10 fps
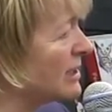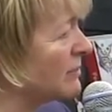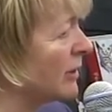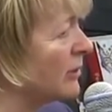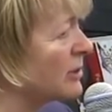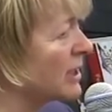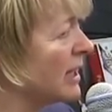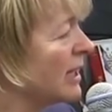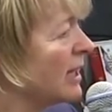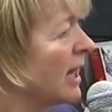I suppose.
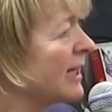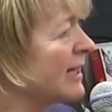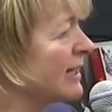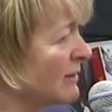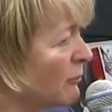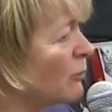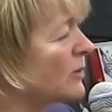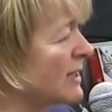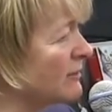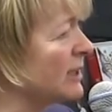And I think
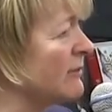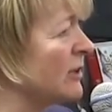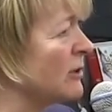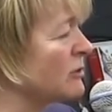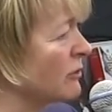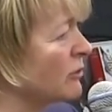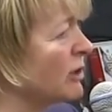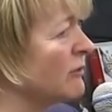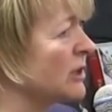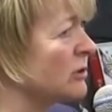definitely for those
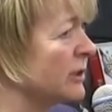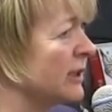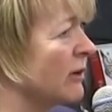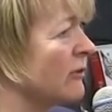three Victorian